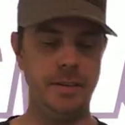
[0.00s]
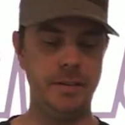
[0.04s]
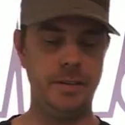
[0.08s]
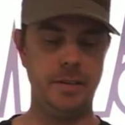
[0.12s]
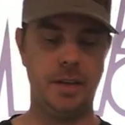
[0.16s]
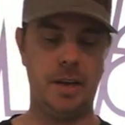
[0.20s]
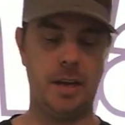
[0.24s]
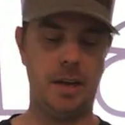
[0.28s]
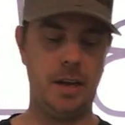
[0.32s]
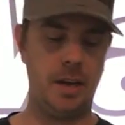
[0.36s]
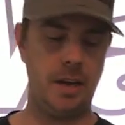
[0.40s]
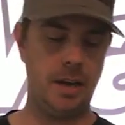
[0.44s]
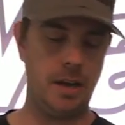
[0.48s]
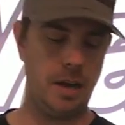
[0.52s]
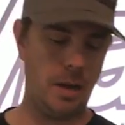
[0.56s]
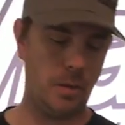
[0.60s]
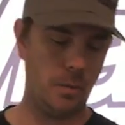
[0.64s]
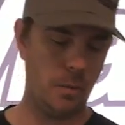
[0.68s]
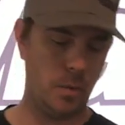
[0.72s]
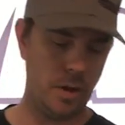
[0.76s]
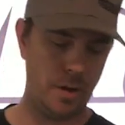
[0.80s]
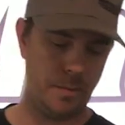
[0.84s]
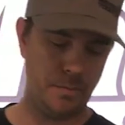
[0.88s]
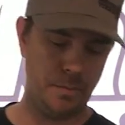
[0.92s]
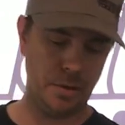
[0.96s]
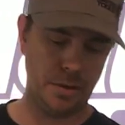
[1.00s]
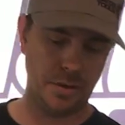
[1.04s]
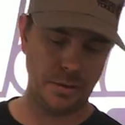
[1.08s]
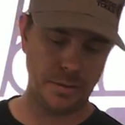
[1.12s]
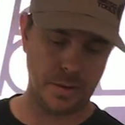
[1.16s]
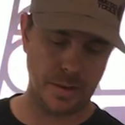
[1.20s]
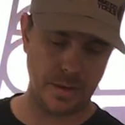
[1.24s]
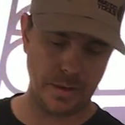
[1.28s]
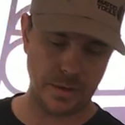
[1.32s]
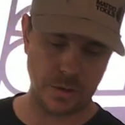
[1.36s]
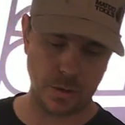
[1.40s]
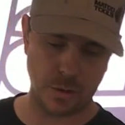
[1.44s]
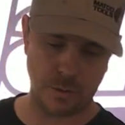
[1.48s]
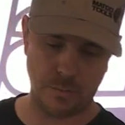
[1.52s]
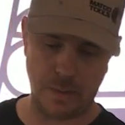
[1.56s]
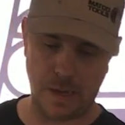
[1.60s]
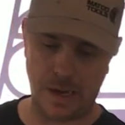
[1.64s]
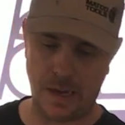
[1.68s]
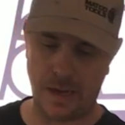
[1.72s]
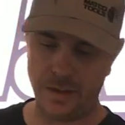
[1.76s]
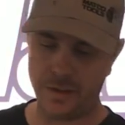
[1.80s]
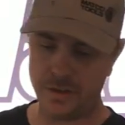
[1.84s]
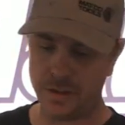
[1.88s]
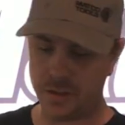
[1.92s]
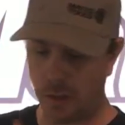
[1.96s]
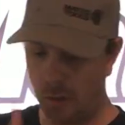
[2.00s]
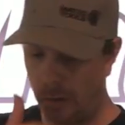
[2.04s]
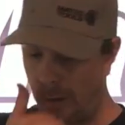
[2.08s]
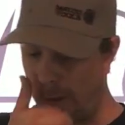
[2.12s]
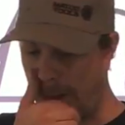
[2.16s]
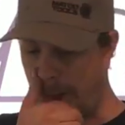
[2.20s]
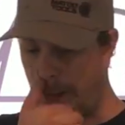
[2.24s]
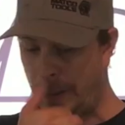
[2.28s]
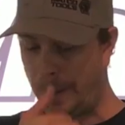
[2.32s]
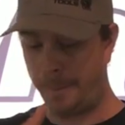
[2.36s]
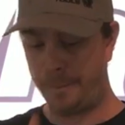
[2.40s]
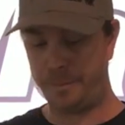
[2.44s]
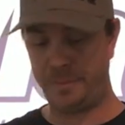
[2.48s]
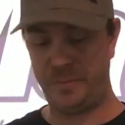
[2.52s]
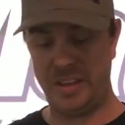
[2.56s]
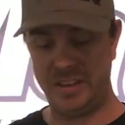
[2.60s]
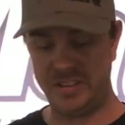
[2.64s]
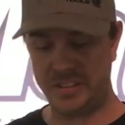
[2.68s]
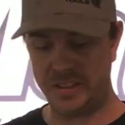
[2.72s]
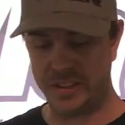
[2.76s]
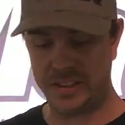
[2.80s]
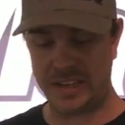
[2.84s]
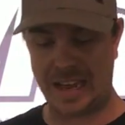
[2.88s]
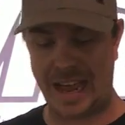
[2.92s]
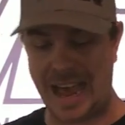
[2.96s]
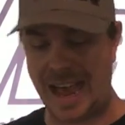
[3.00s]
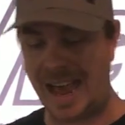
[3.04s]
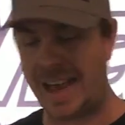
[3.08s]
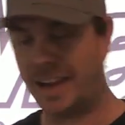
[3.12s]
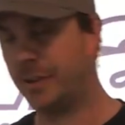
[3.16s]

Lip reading: for this. I want to build one so bad. So this is